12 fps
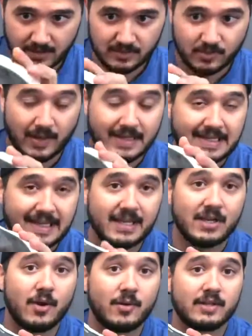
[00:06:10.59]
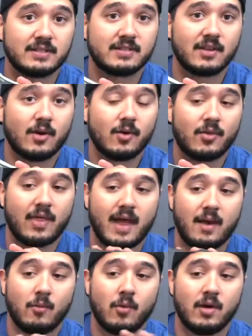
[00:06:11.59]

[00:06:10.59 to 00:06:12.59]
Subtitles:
So I did notice though that